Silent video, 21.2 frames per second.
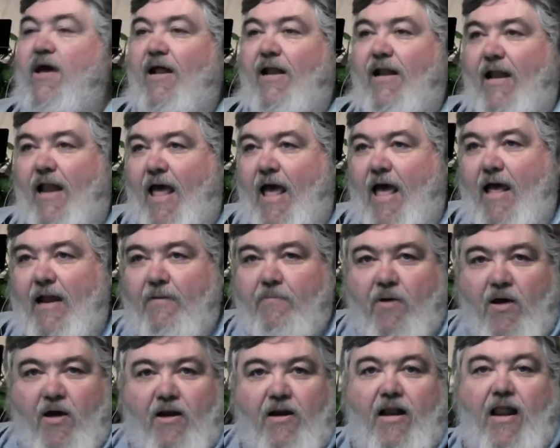line
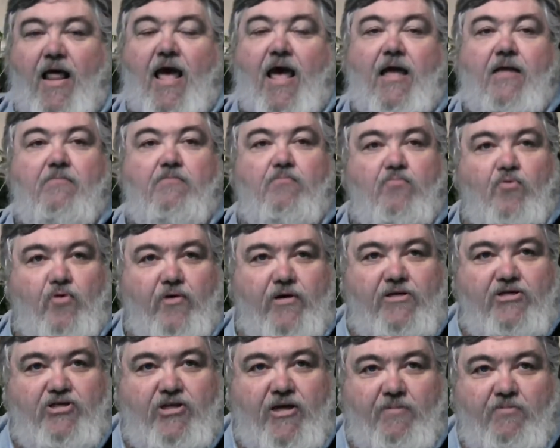upon line,
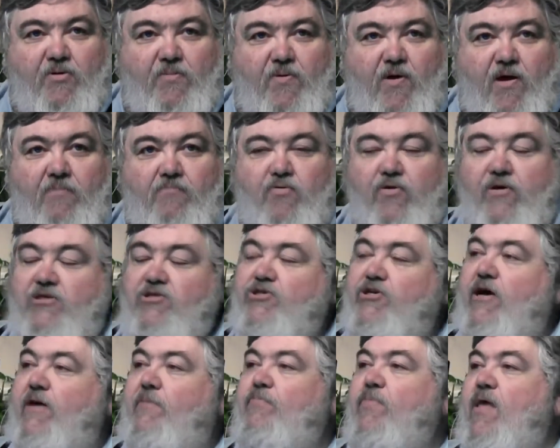precept upon
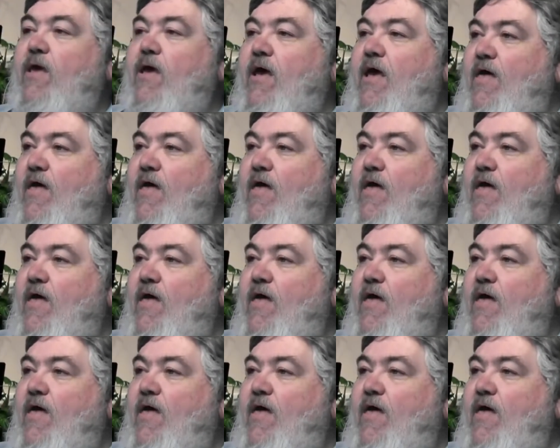precept.